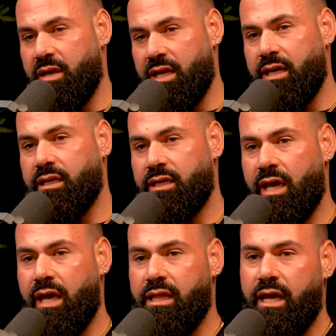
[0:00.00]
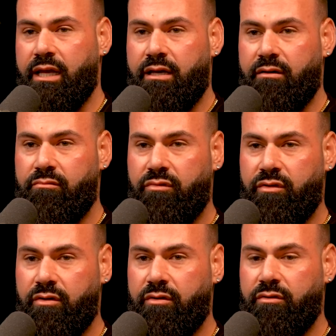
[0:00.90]
me, like
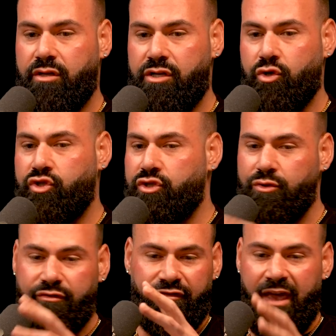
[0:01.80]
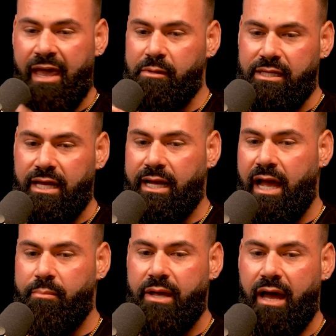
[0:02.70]
the NO Snooze family that
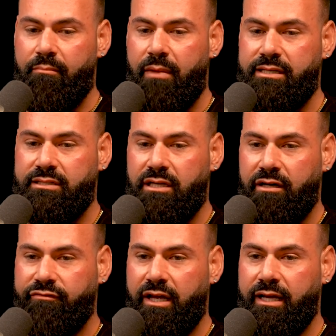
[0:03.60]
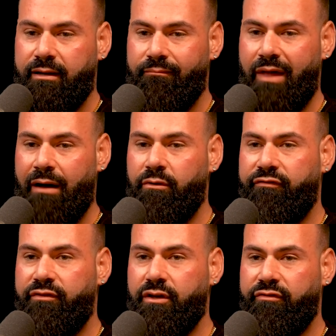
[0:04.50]
got behind my stuff, like I would
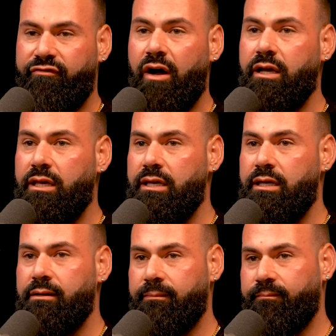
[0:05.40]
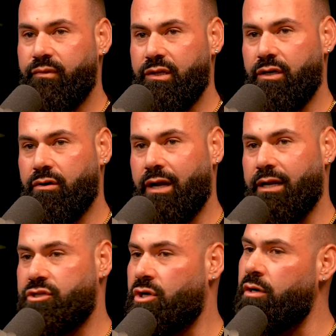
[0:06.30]
feel funky, you know, kind
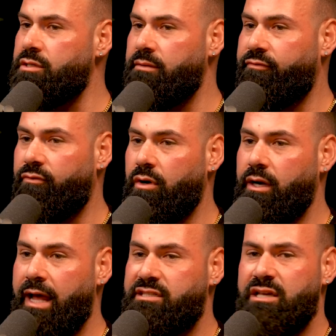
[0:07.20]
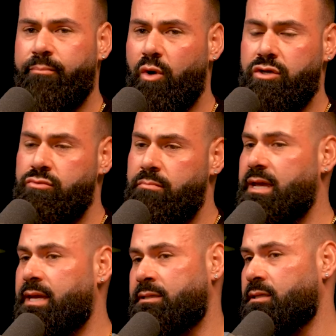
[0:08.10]
of charging them for it. At some point you may
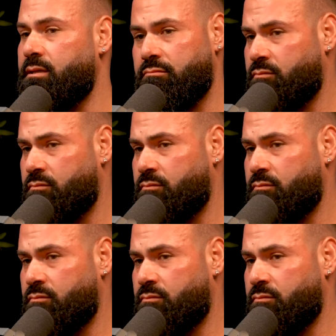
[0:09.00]
get to